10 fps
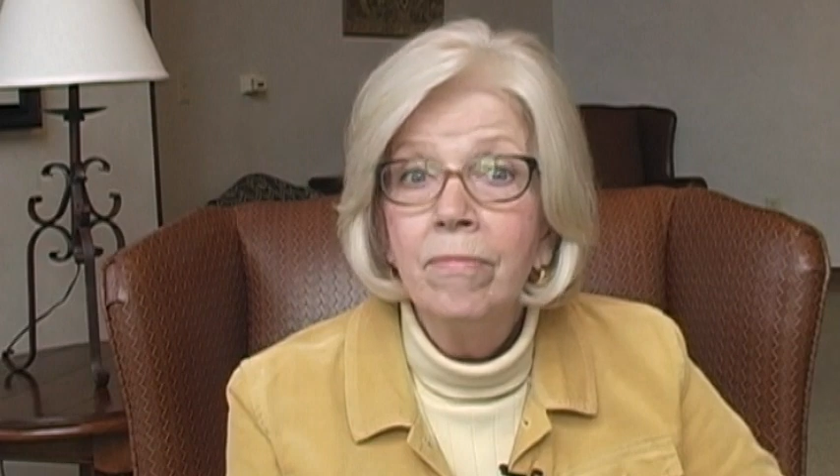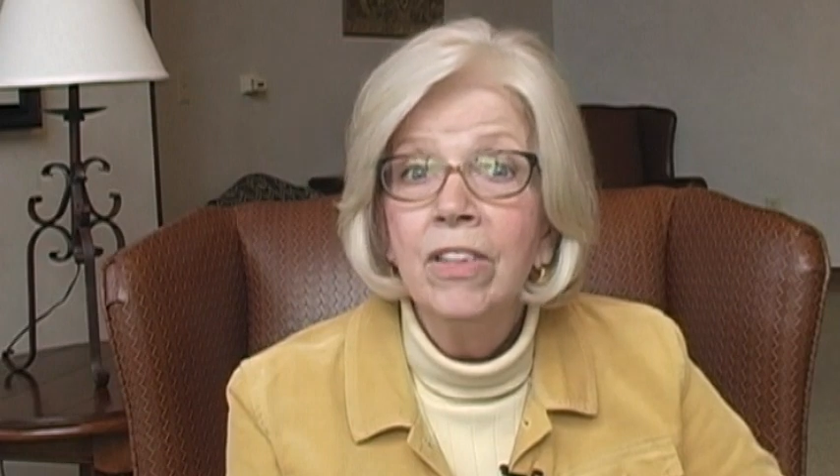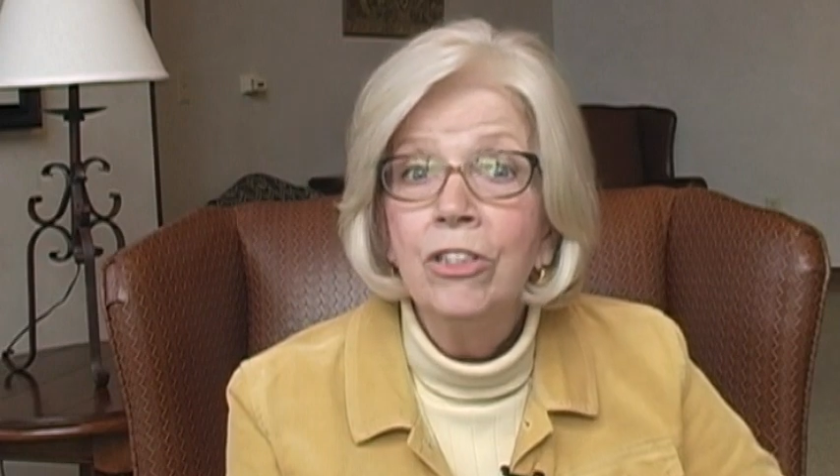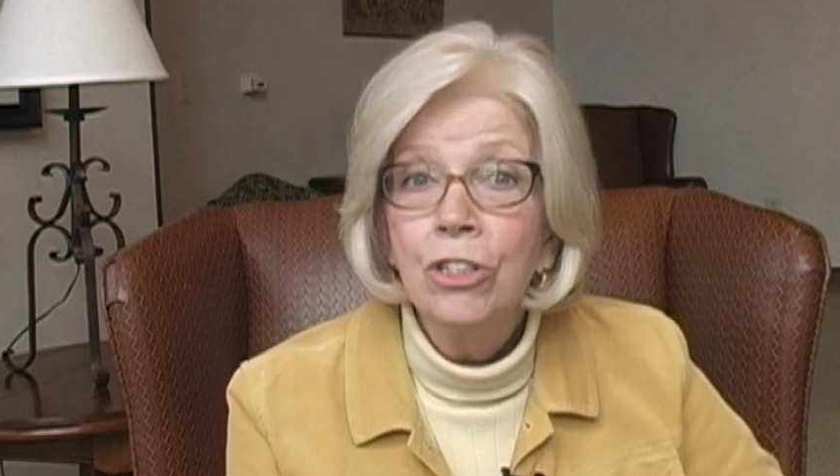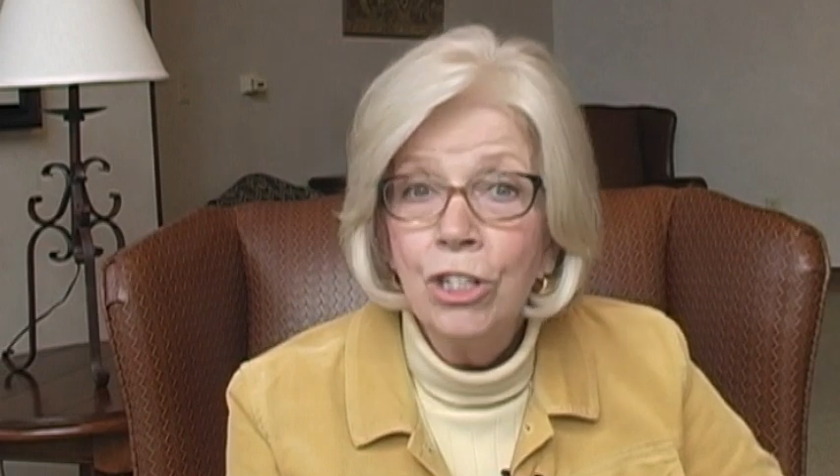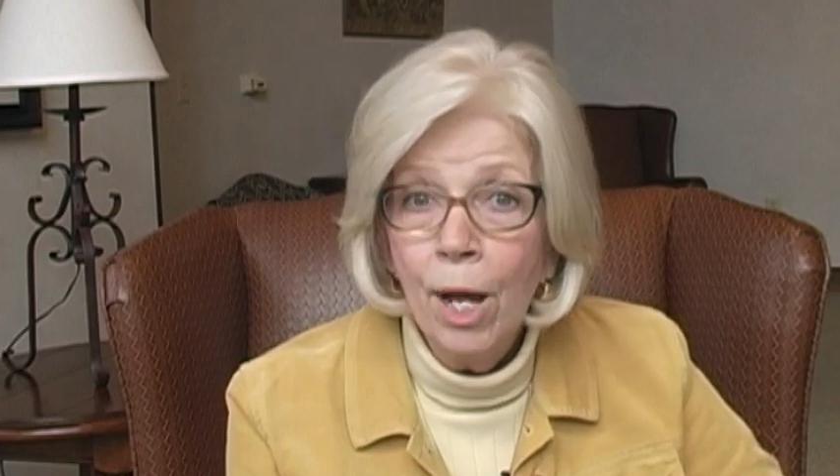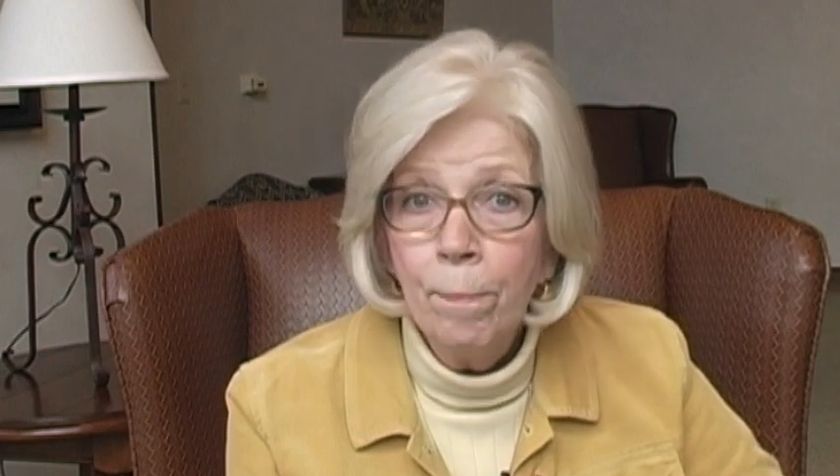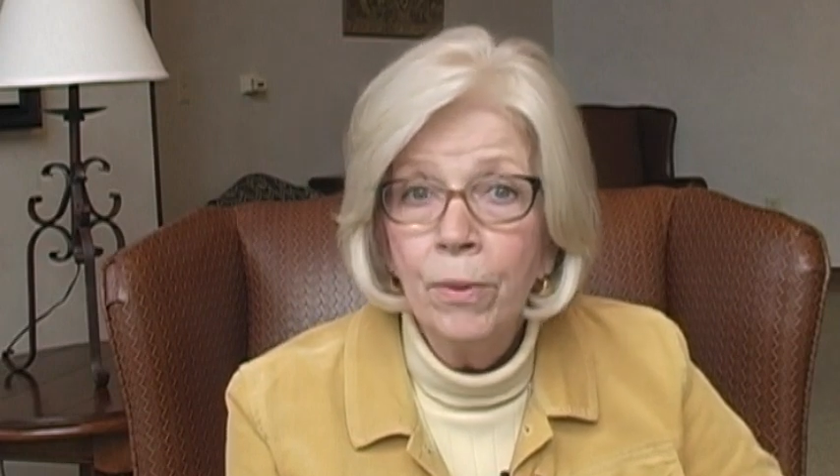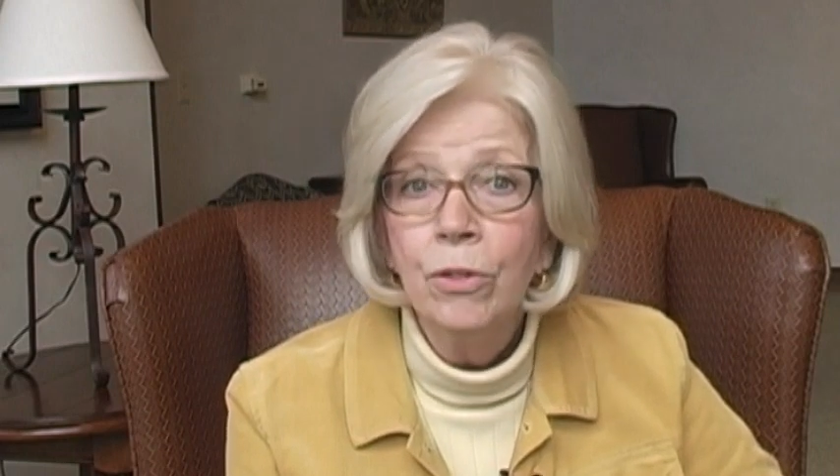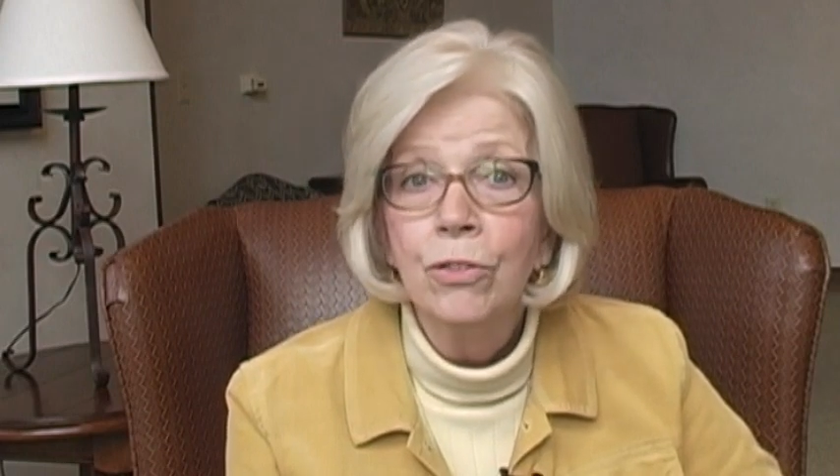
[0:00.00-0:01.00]
The
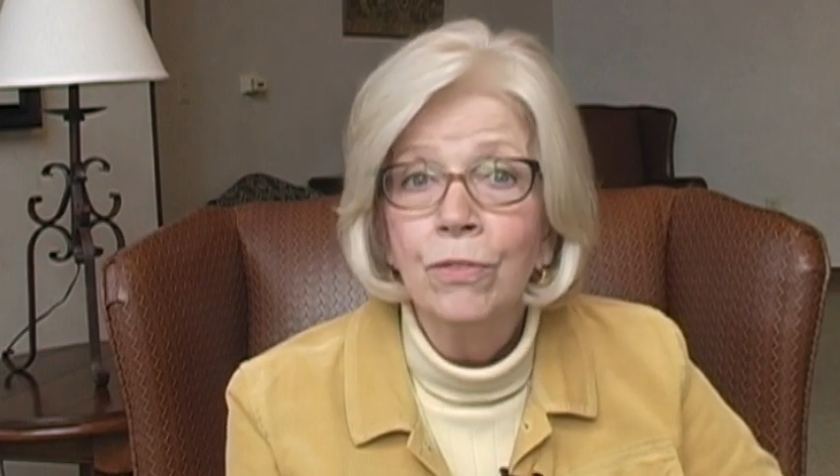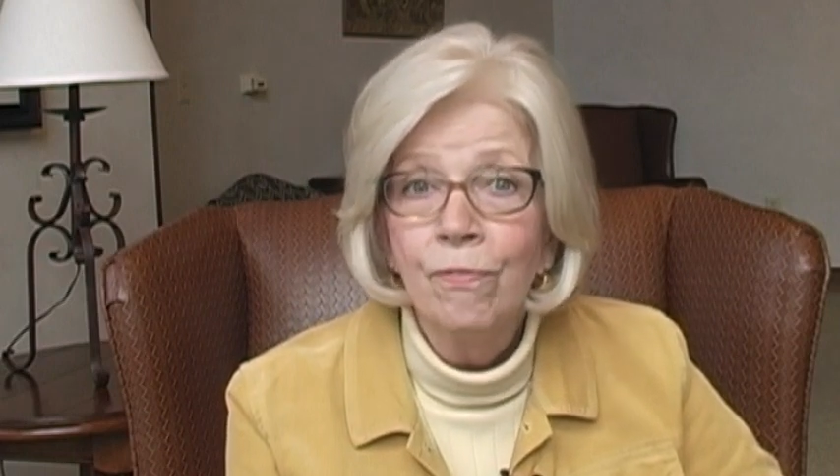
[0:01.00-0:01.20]
shepherds